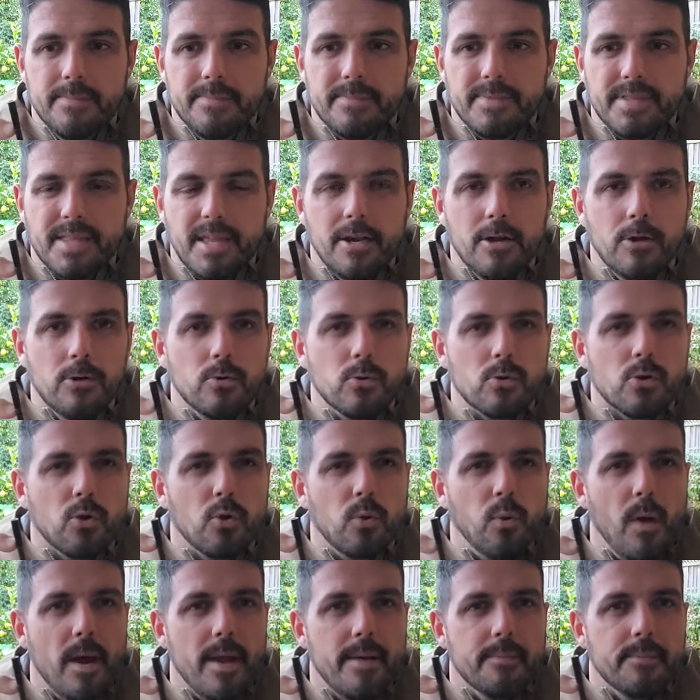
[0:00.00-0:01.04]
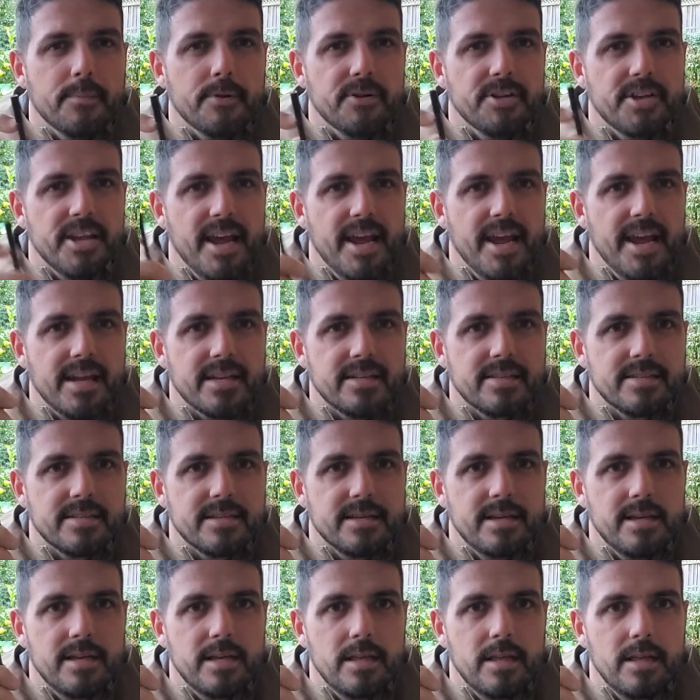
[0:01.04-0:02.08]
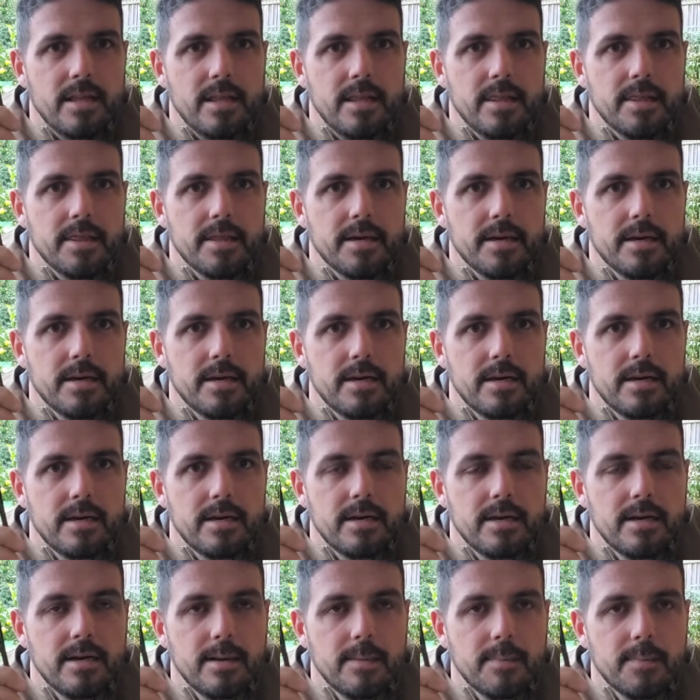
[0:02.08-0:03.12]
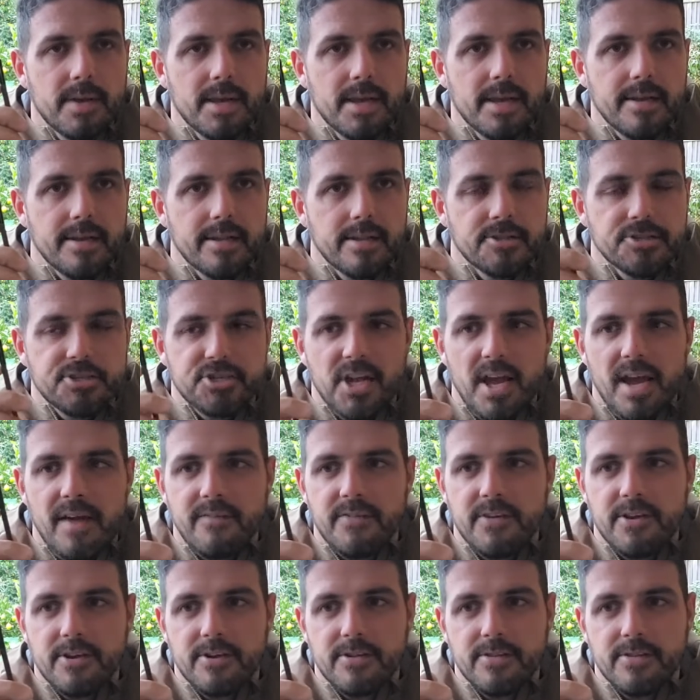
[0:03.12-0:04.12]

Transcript: they don't quite protect the end of the shaft here.